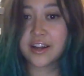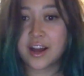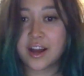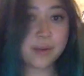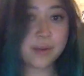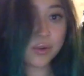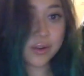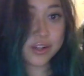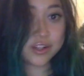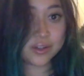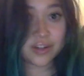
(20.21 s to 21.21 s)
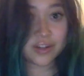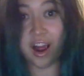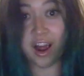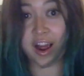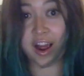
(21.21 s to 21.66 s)
I'm going to
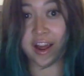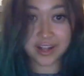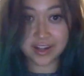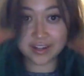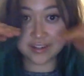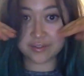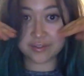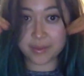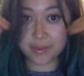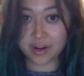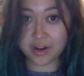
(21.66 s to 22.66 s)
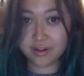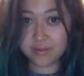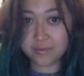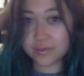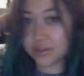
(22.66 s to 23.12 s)
dye from here,
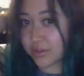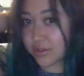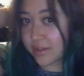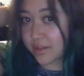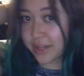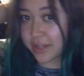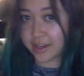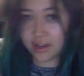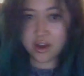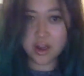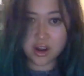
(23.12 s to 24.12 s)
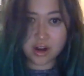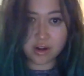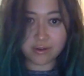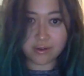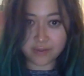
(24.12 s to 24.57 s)
so it's going to be like a
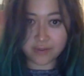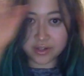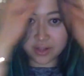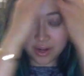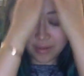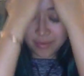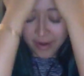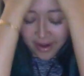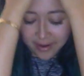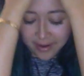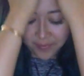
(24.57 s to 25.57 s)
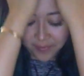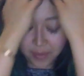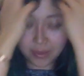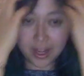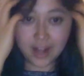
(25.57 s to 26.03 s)
reverse ombre
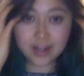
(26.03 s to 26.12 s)
black.